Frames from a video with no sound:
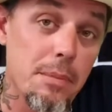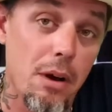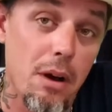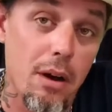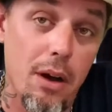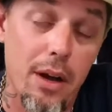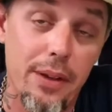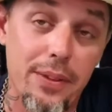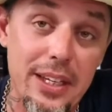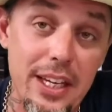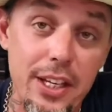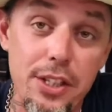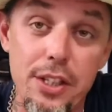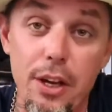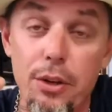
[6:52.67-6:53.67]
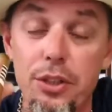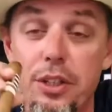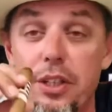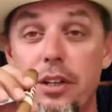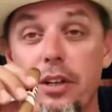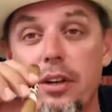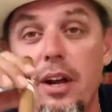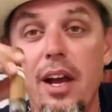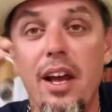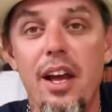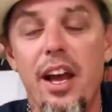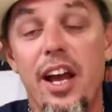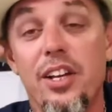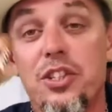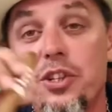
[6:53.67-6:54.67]
on the East Coast here.
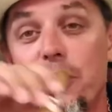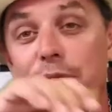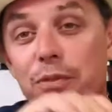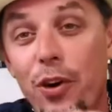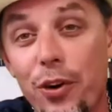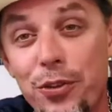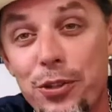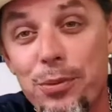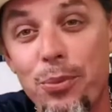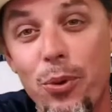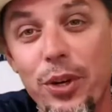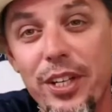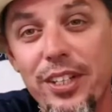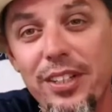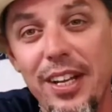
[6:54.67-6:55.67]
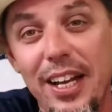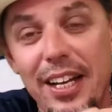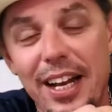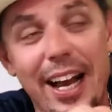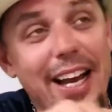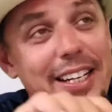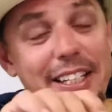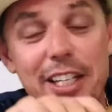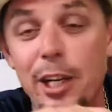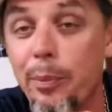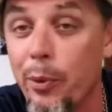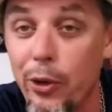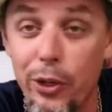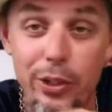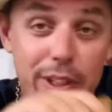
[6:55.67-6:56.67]
And so far this morning, I had to get up
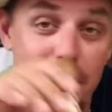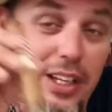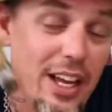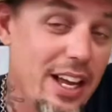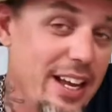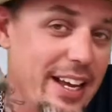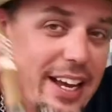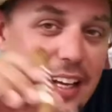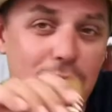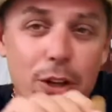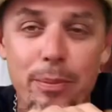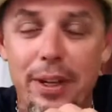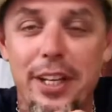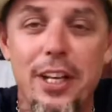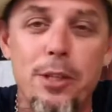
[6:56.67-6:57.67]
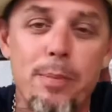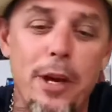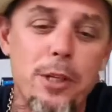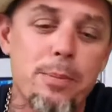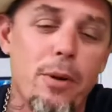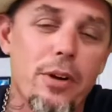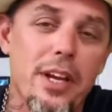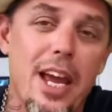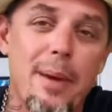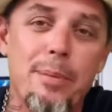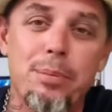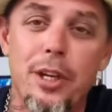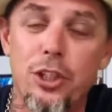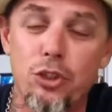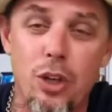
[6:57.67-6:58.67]
early and go to my kids' baseball game. We
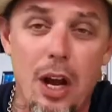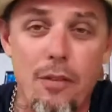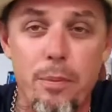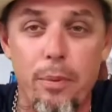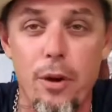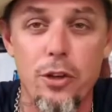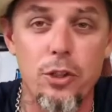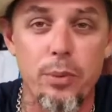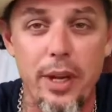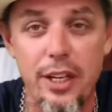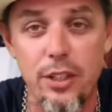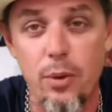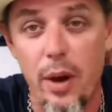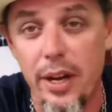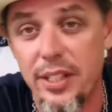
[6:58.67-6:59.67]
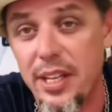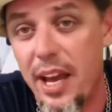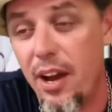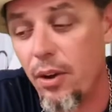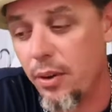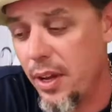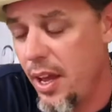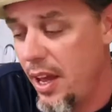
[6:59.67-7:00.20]
played travel ball, so we had to go out of town.